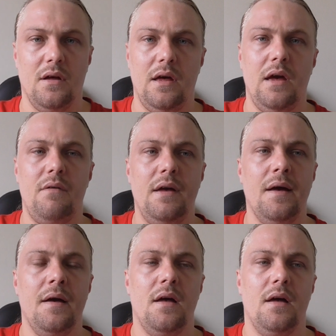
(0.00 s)

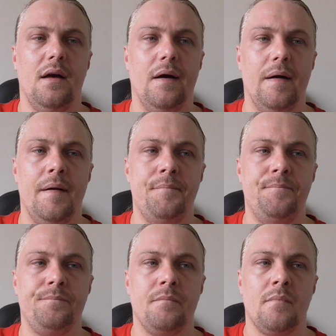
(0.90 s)
area,
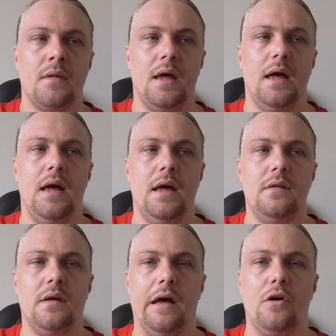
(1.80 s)

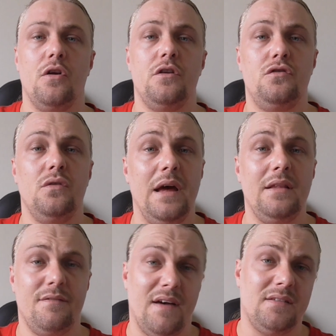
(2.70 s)
and I got it too
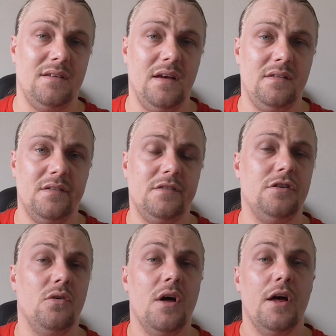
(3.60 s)
late, the vaccination.
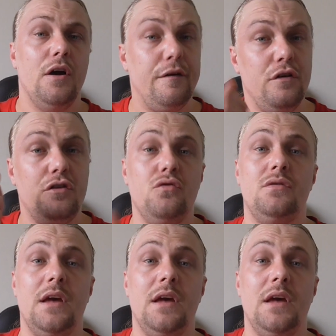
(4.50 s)
So if you do